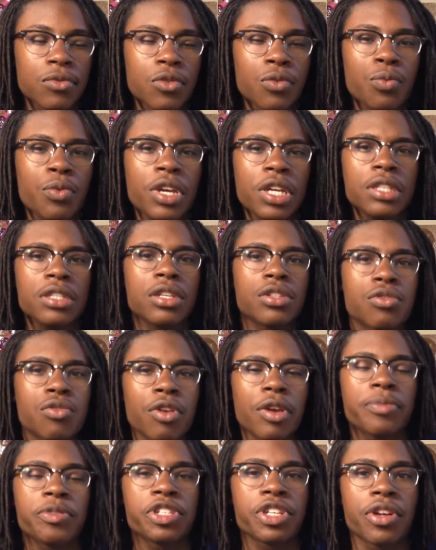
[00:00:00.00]
Read the
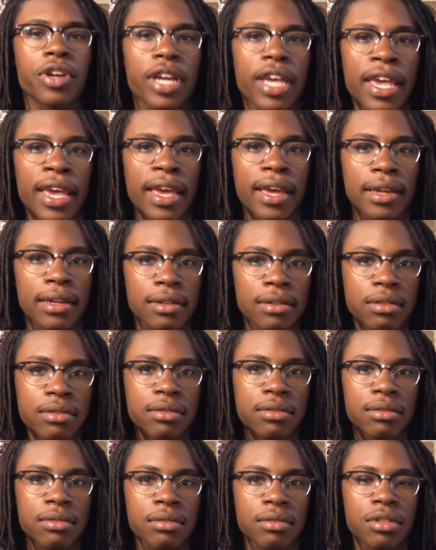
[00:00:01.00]
scripture again.
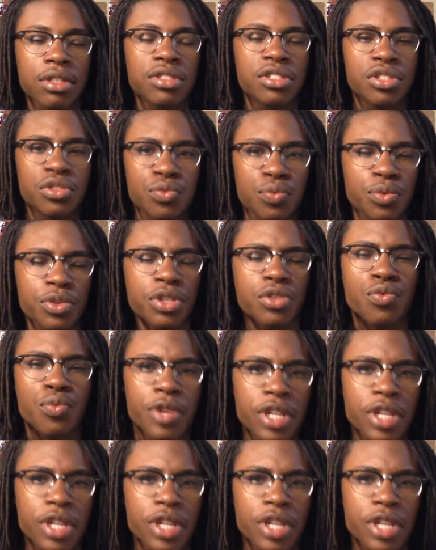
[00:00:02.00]
Just